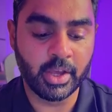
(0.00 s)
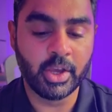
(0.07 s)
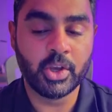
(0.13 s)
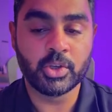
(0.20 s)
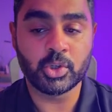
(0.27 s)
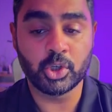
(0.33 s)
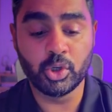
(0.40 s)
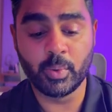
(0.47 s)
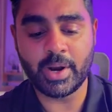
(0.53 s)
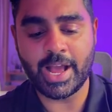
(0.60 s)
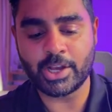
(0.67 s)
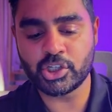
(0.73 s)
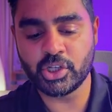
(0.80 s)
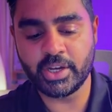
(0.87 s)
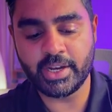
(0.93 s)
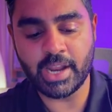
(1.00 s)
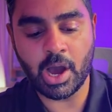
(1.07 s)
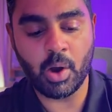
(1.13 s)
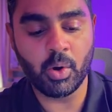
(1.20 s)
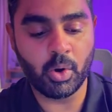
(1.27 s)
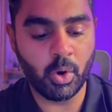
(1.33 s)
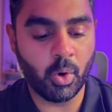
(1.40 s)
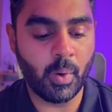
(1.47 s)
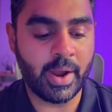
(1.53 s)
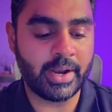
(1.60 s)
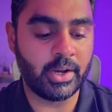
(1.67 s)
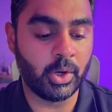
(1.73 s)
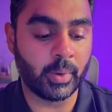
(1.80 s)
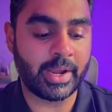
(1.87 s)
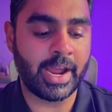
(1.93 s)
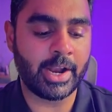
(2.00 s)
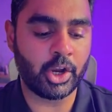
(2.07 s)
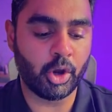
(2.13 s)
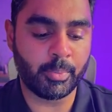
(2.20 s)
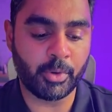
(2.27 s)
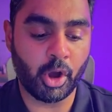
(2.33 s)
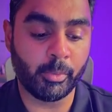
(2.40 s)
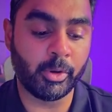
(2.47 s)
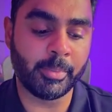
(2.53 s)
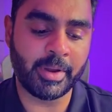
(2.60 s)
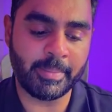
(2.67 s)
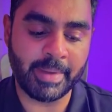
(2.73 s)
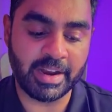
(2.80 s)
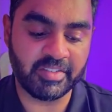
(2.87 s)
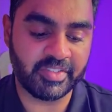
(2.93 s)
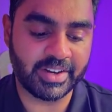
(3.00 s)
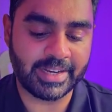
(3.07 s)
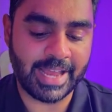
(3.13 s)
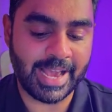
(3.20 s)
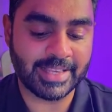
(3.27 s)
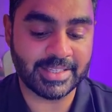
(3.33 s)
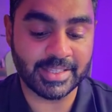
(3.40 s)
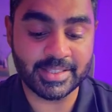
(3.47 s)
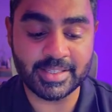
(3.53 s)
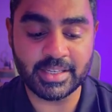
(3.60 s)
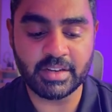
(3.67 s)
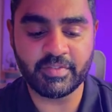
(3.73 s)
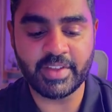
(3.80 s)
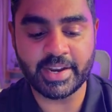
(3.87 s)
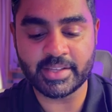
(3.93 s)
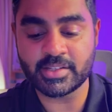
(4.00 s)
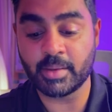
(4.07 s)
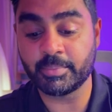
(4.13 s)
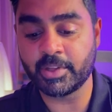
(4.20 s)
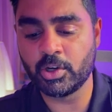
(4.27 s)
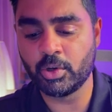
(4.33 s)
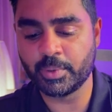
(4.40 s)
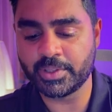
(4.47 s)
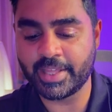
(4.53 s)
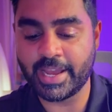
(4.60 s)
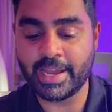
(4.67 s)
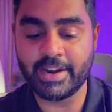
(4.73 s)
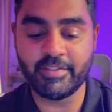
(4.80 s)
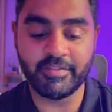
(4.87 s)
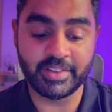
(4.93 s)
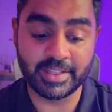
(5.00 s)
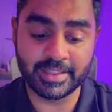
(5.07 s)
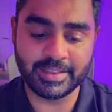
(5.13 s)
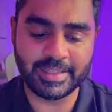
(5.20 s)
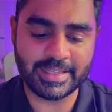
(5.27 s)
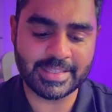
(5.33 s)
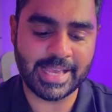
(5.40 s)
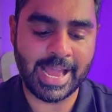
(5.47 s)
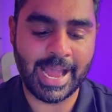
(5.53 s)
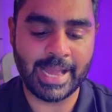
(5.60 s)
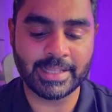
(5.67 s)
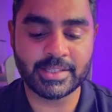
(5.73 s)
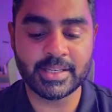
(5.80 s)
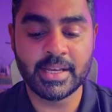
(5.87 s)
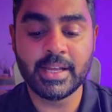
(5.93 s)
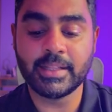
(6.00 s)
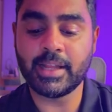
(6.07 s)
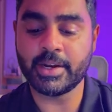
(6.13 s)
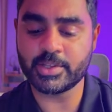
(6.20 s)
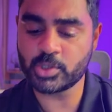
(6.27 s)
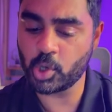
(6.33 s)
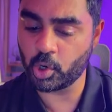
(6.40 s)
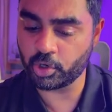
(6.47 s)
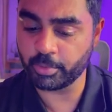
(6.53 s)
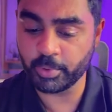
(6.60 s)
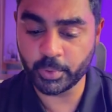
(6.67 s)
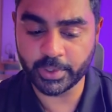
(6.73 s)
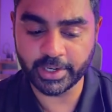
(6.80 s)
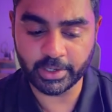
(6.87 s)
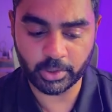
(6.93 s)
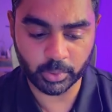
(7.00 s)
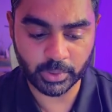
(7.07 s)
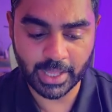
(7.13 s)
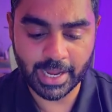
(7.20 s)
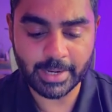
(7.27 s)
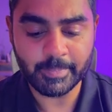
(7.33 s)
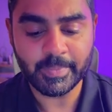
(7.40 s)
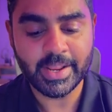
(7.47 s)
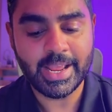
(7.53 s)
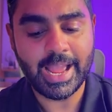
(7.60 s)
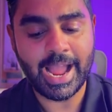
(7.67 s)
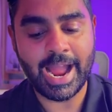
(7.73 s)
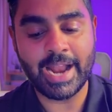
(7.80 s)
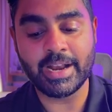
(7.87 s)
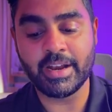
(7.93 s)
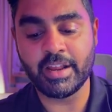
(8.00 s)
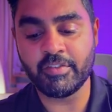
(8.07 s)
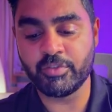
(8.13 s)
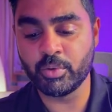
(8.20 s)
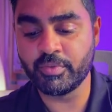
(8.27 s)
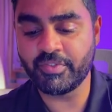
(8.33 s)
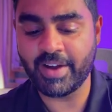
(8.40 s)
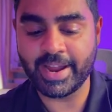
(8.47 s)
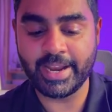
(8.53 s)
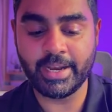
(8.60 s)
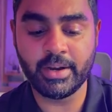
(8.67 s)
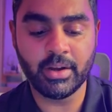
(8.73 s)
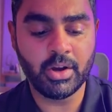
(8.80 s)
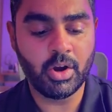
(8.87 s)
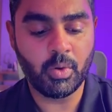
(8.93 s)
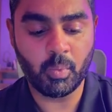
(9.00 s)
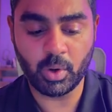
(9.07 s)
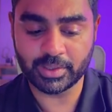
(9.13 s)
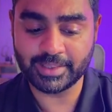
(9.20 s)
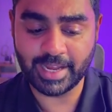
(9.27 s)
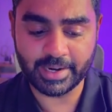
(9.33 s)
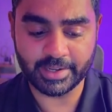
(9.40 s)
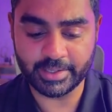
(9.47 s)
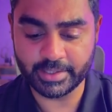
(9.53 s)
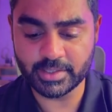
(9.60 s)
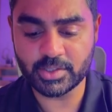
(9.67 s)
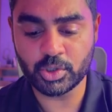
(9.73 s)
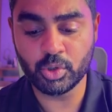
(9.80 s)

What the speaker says: So you would actually now go and look at your problem and benefit tags and see if there is something over there within these ads that is contributing to that. And if you find what that is, you